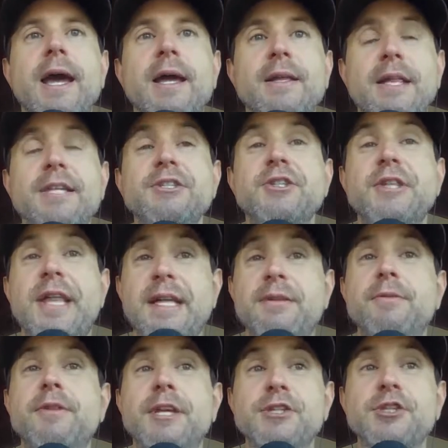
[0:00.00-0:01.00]
This
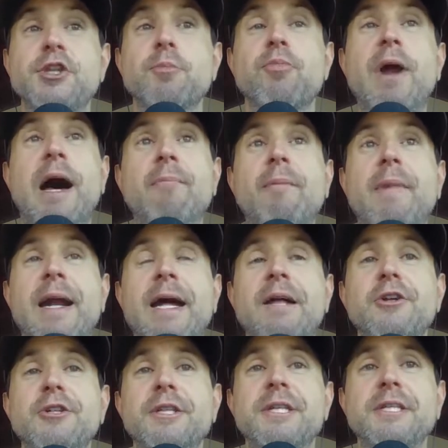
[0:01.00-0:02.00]
is the problem. And I
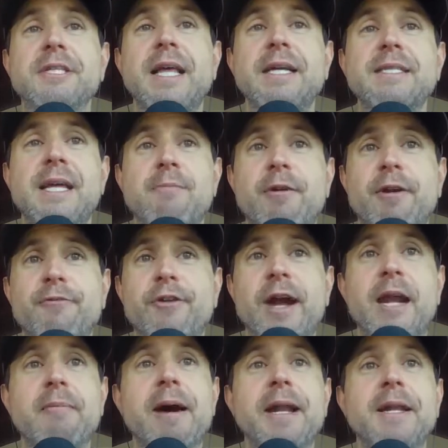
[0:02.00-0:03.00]
looked at this last night, but I
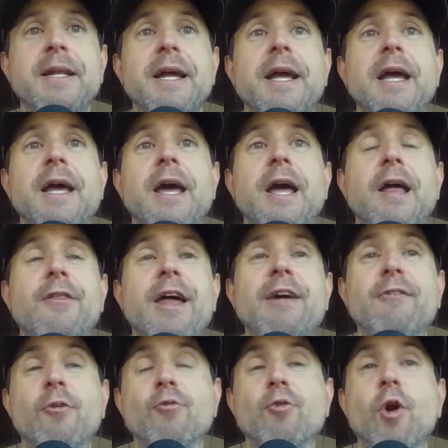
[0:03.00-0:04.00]
forgot about it. They
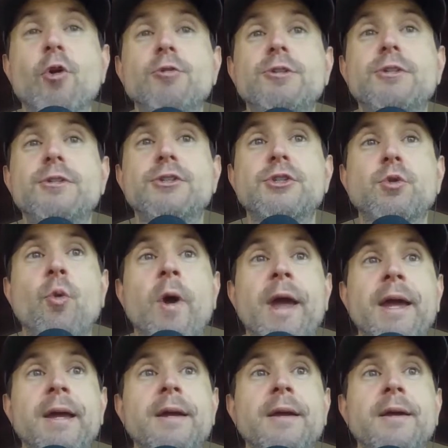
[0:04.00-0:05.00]
have a road
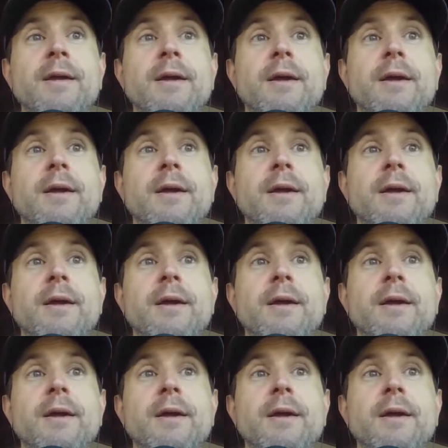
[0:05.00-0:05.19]
swing